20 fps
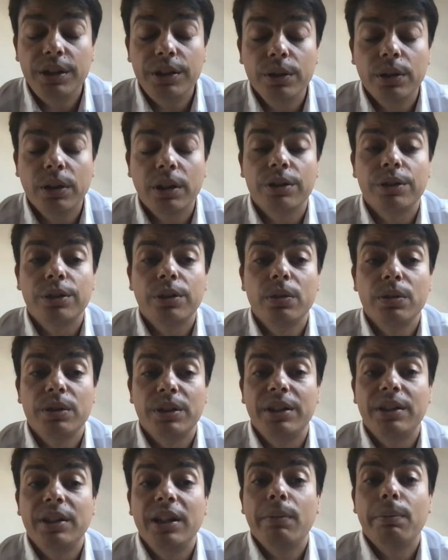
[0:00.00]
control the
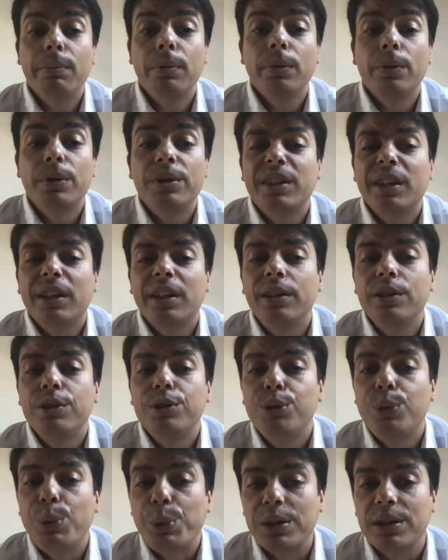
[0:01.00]
deploy. They can
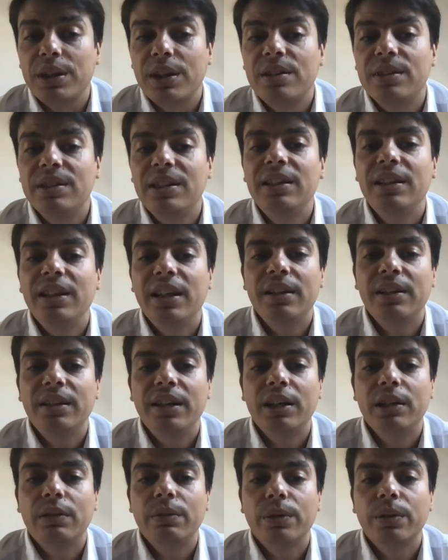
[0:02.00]
choose the CDN
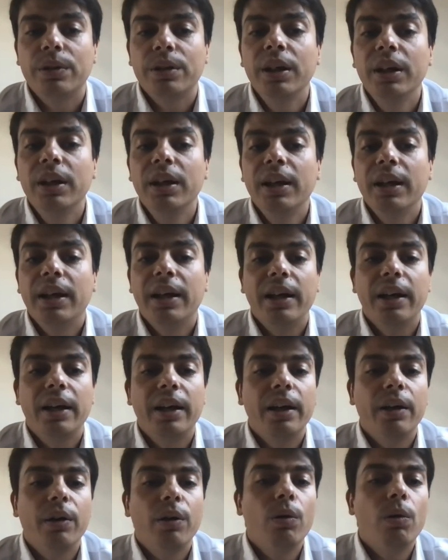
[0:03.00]
network
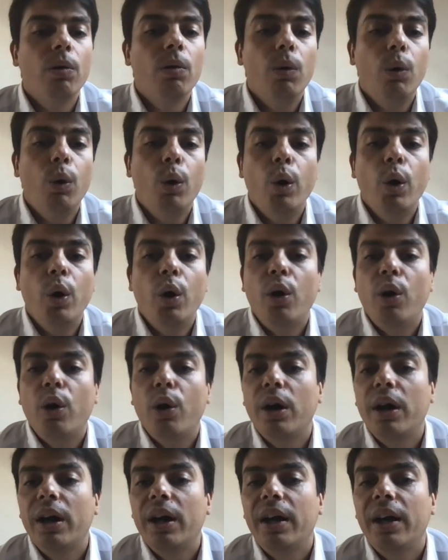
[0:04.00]

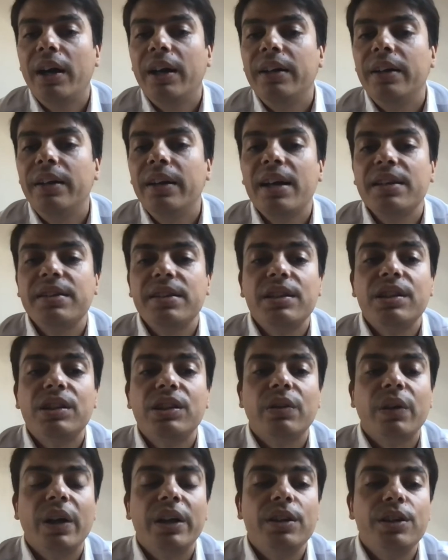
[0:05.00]
or another
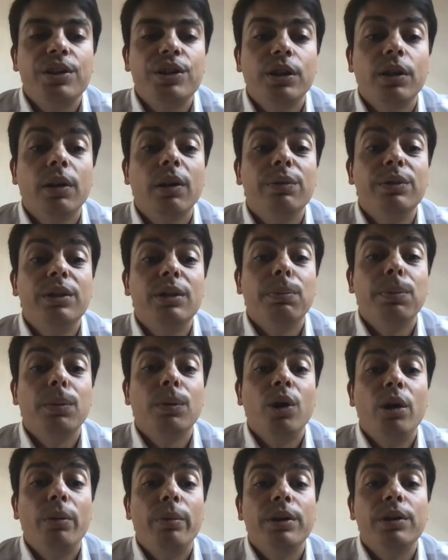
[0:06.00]
strategy of
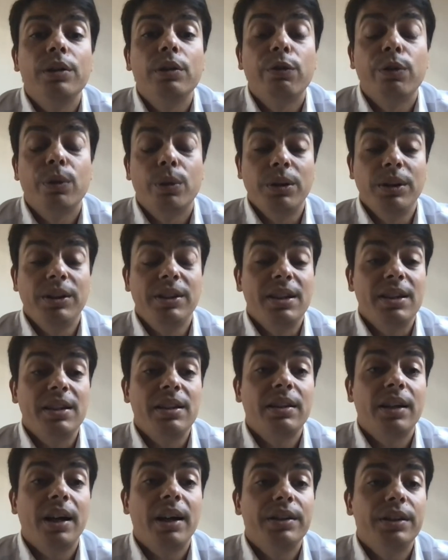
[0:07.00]
deployment front-end
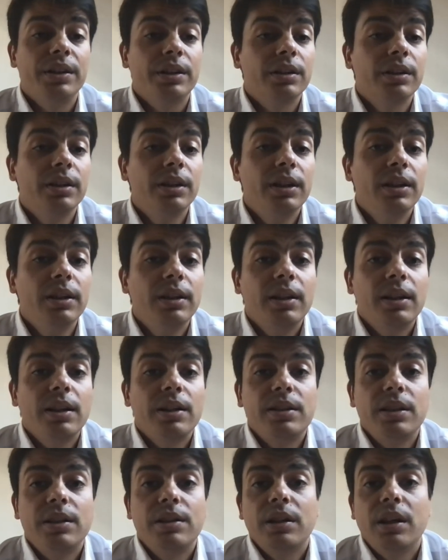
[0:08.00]
static.
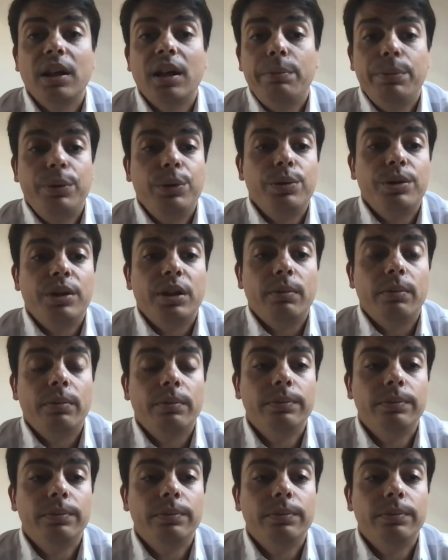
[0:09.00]
That's up to them.